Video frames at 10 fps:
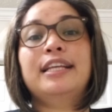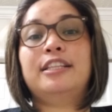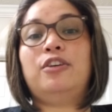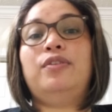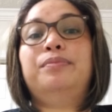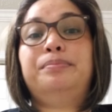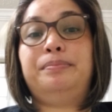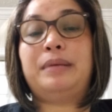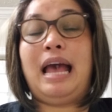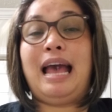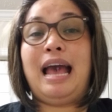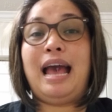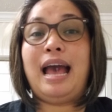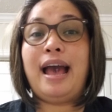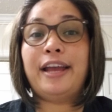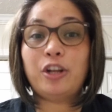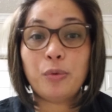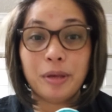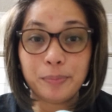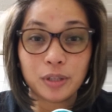So I know
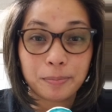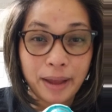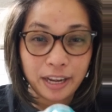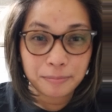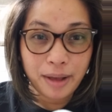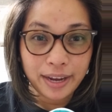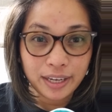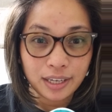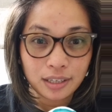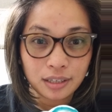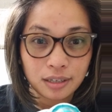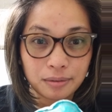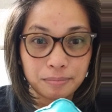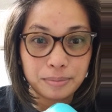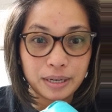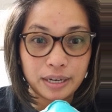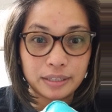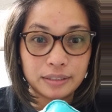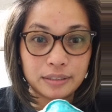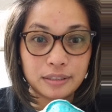people are panic buying, but